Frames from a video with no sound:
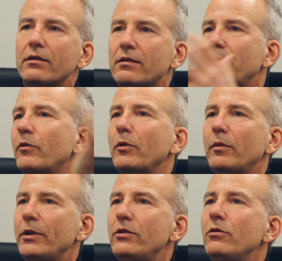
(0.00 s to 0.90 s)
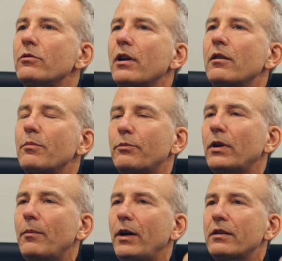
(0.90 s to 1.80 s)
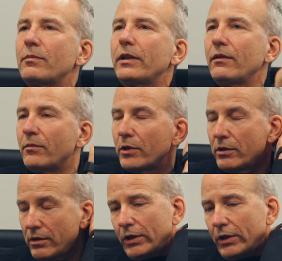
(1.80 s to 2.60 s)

and some of them are going to be too dry or possibly even burned.